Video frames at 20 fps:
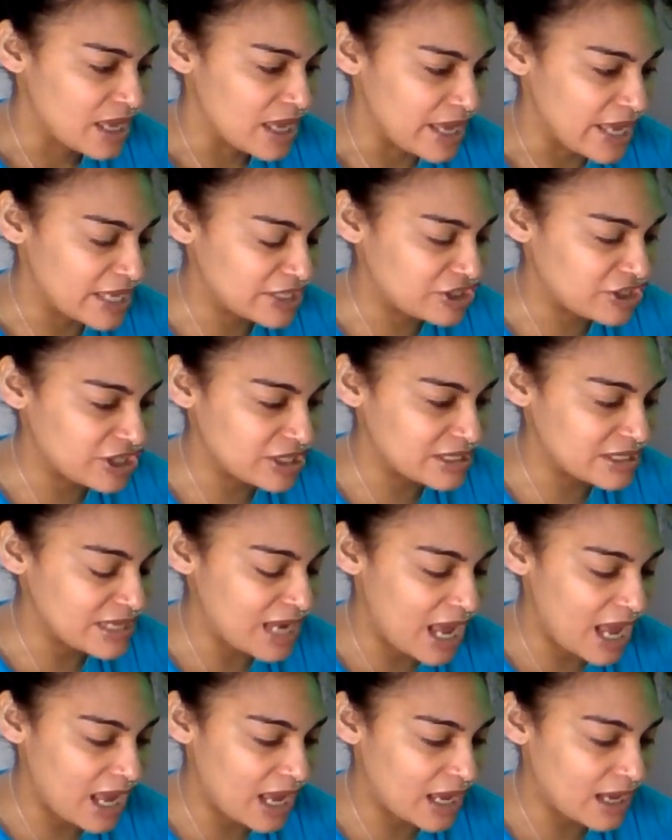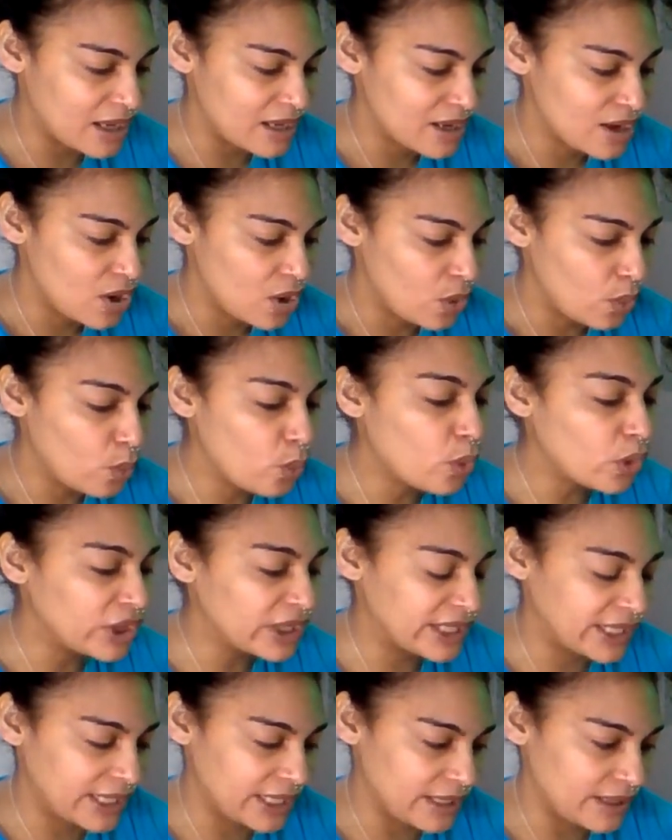it's just not
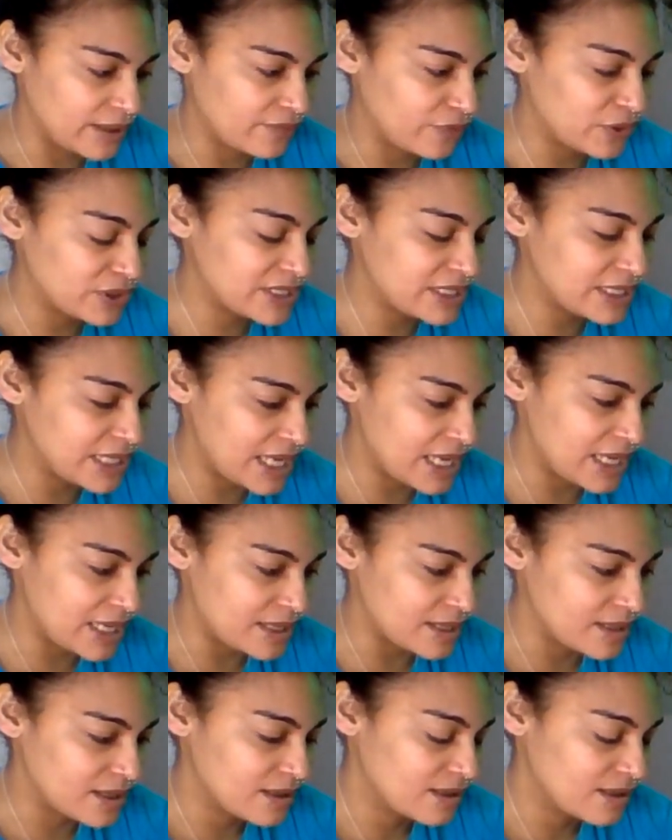working for today.